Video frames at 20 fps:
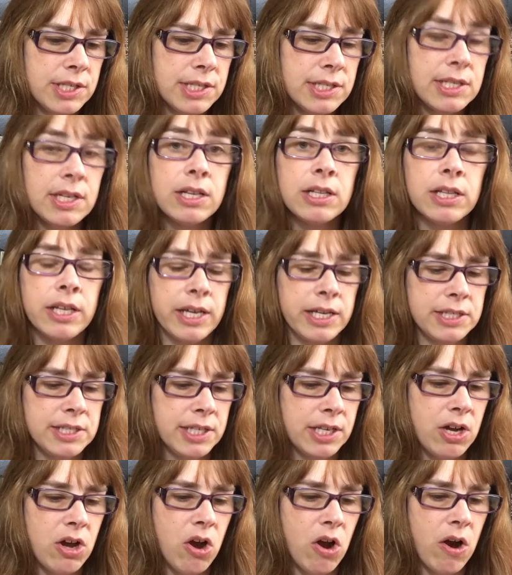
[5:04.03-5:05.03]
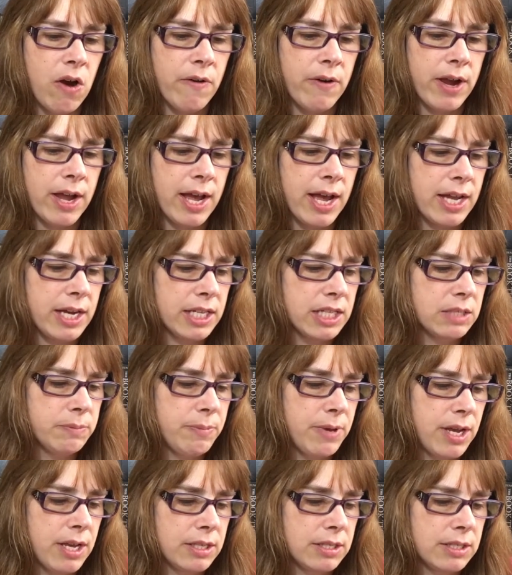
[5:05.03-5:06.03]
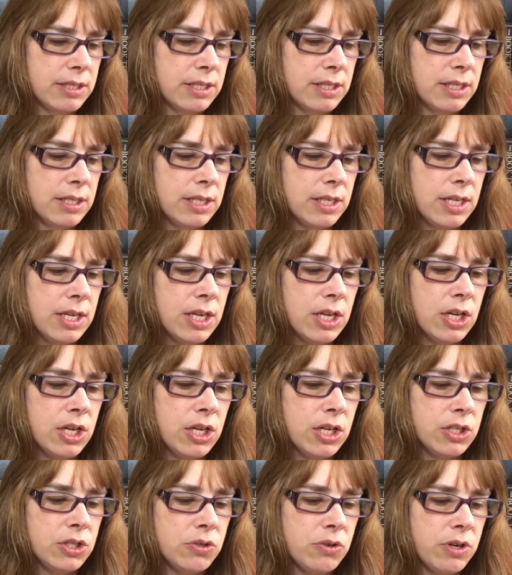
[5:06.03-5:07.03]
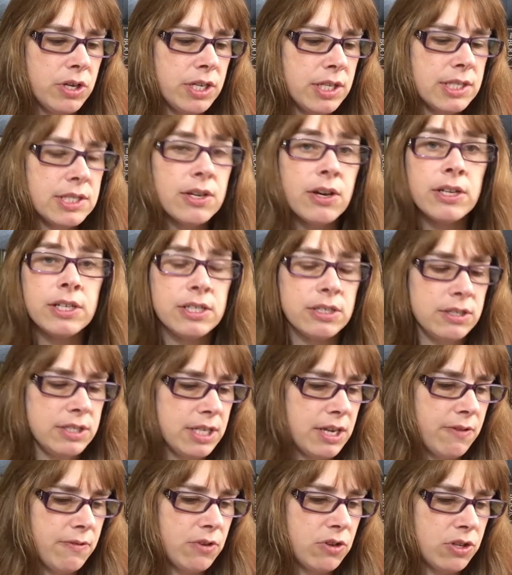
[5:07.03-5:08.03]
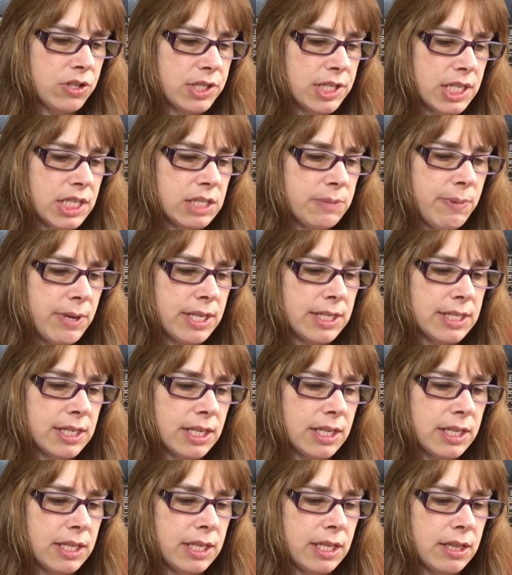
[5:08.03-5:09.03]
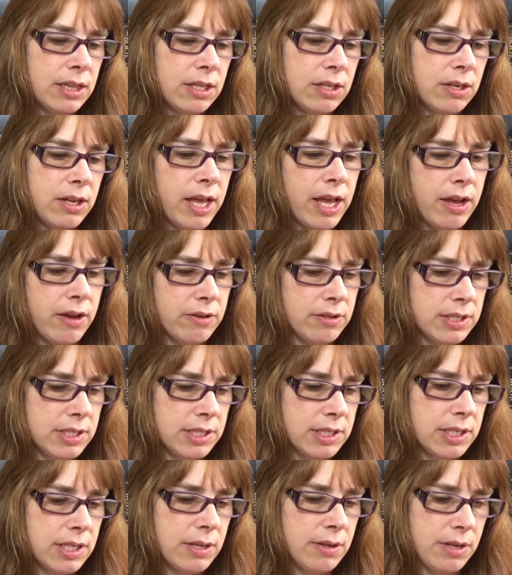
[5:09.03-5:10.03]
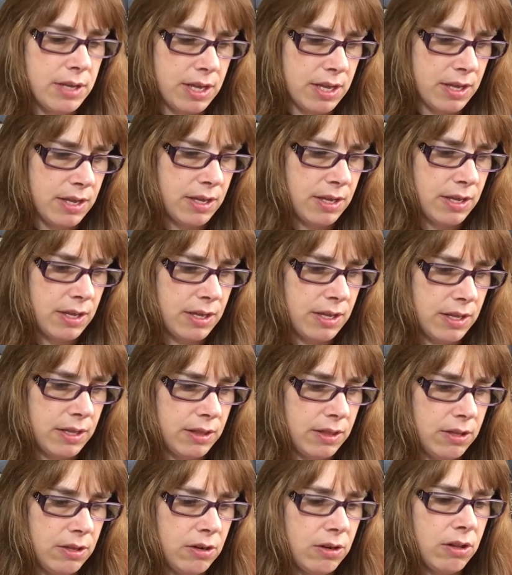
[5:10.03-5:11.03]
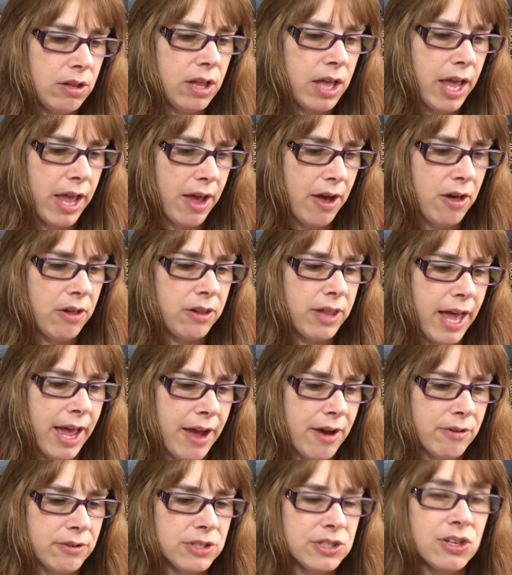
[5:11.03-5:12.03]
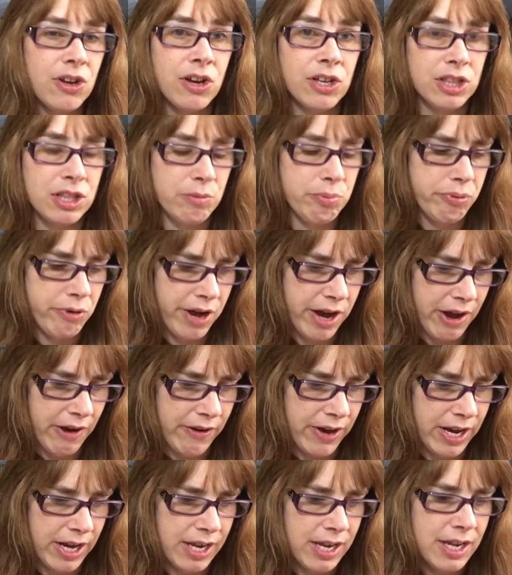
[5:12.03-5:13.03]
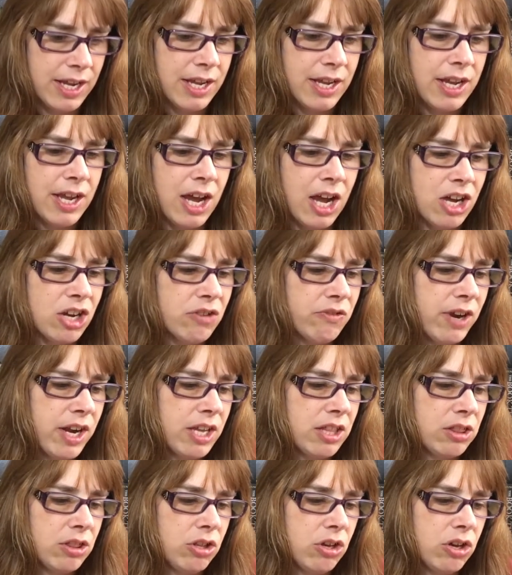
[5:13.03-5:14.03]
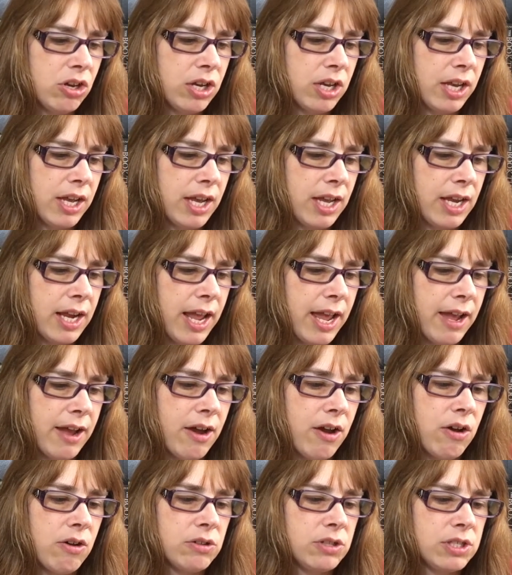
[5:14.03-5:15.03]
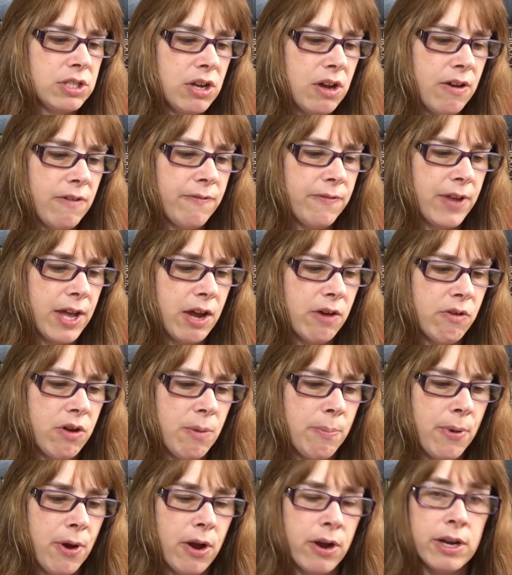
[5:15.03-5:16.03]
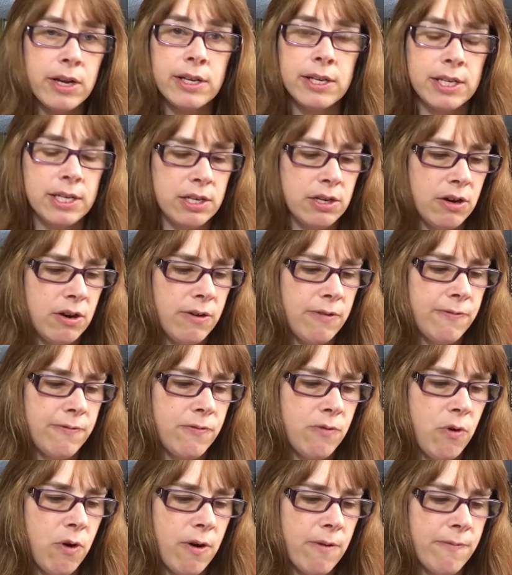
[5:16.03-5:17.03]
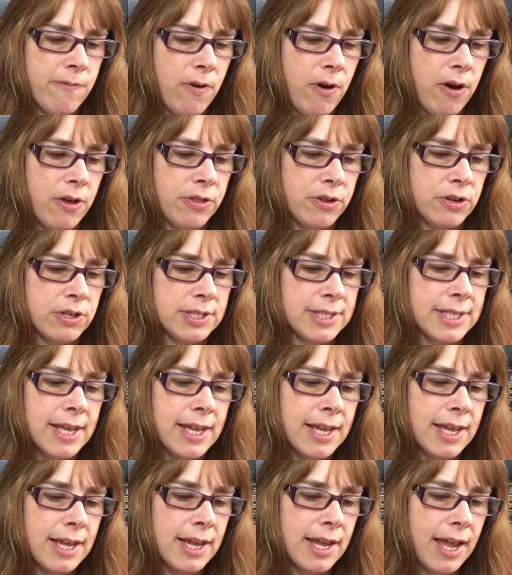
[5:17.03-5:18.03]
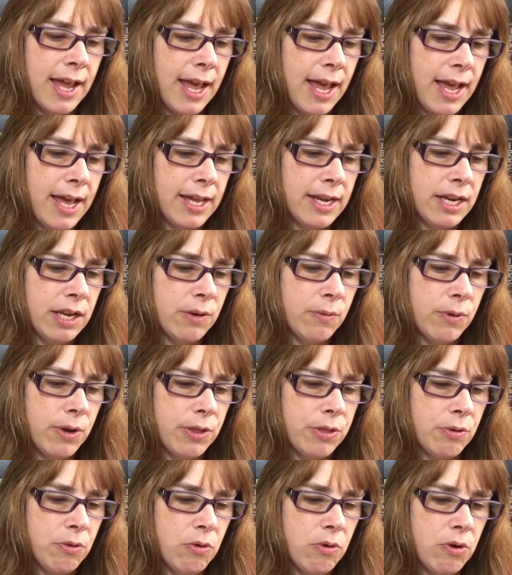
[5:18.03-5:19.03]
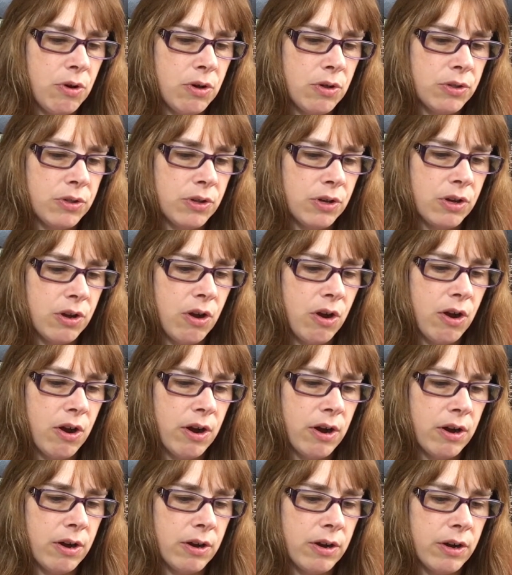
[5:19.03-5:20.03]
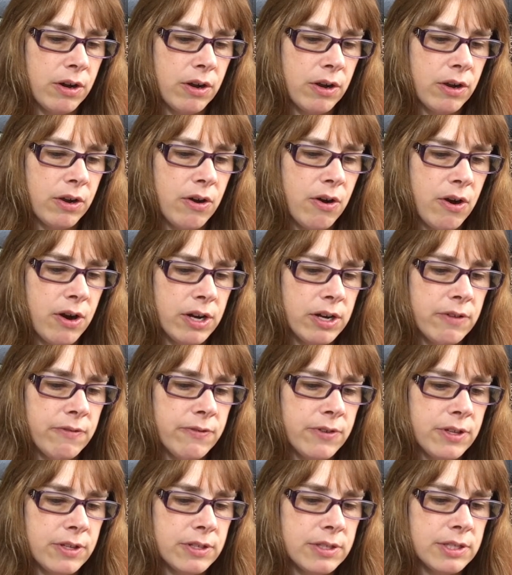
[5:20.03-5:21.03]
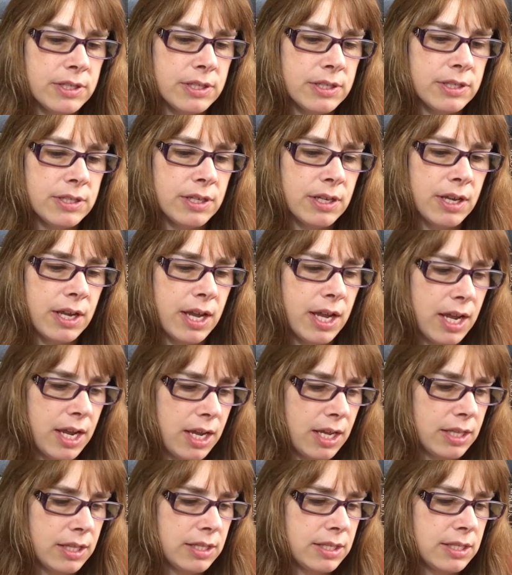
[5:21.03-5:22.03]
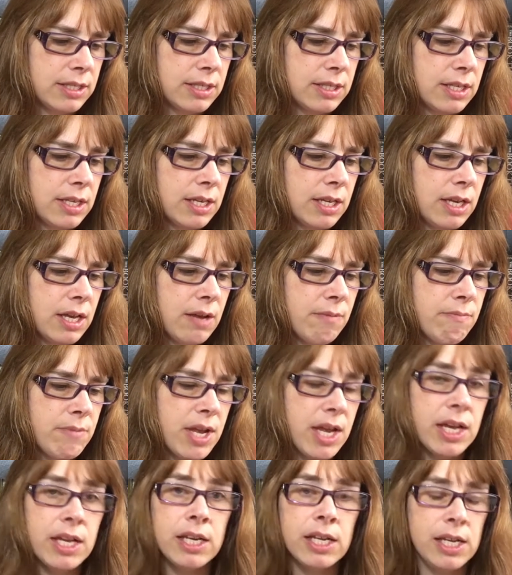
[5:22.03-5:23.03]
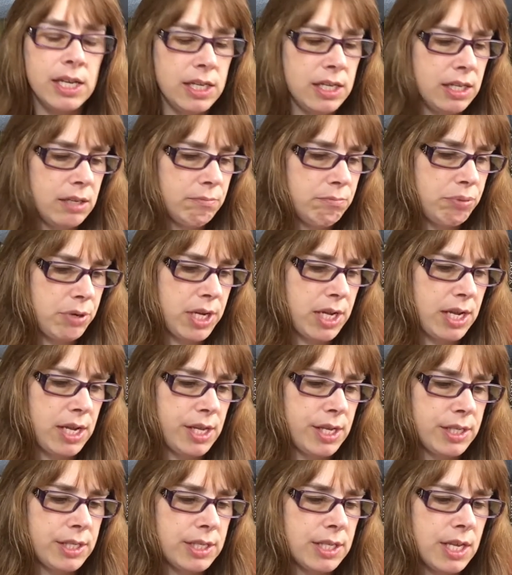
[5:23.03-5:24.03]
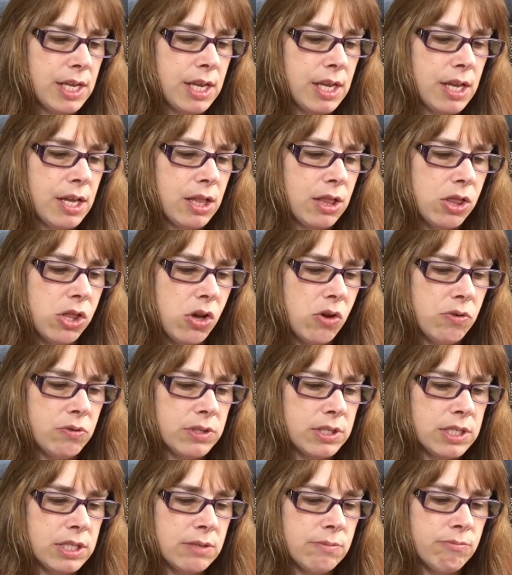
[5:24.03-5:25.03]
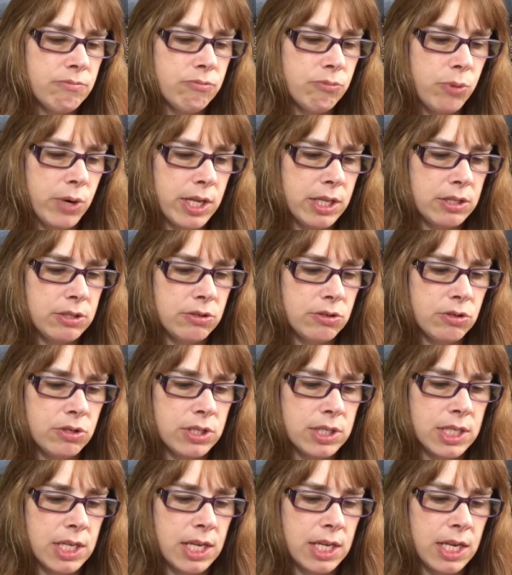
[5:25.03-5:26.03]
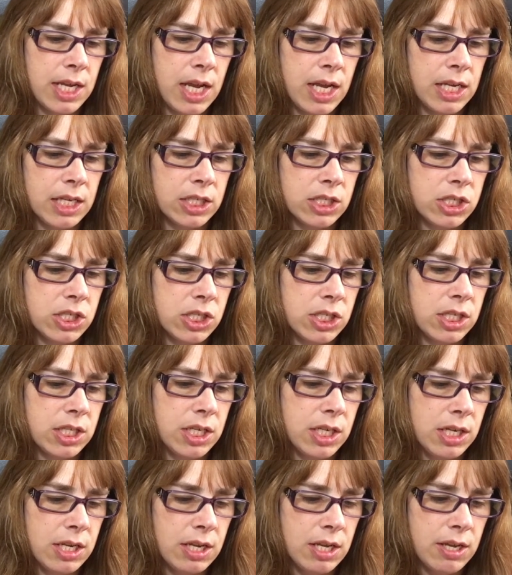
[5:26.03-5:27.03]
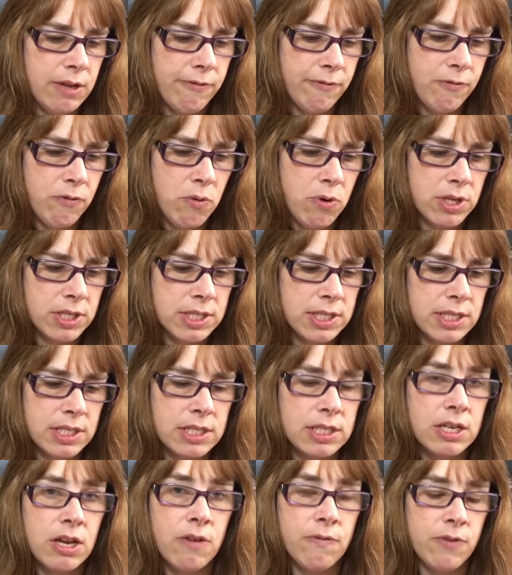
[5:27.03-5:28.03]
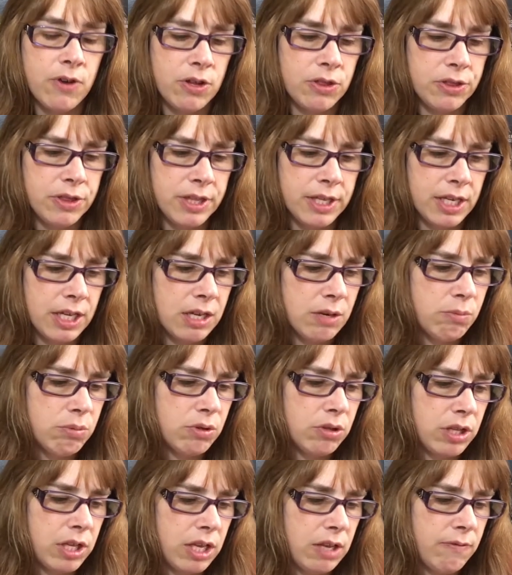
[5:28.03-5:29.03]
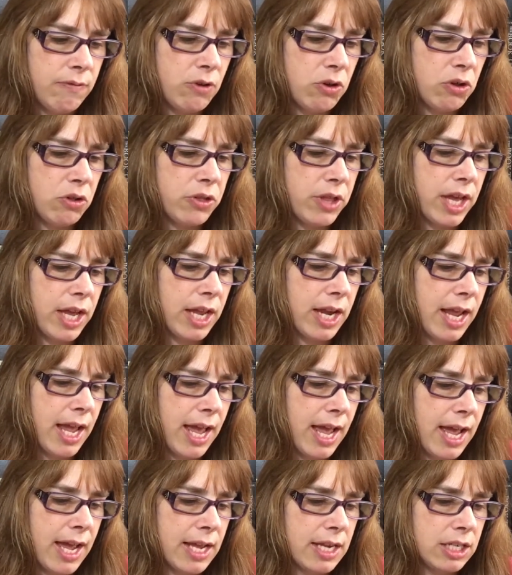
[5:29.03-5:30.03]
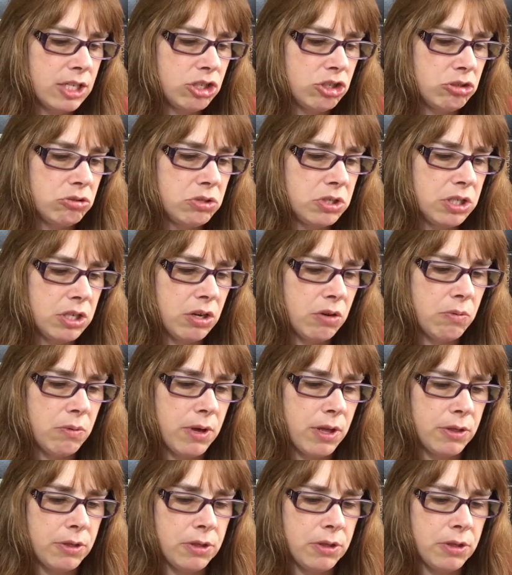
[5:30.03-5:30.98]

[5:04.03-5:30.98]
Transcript: classic horror at its best. Daughters Unto Devils is basically Little House Little Hell House on the Prairie, a great look at how tough our pioneer forefathers had it with all the car carnivorous ants, man-eating pigs, lonesome winters, and ancient forces of unthinkable evil that had to deal with.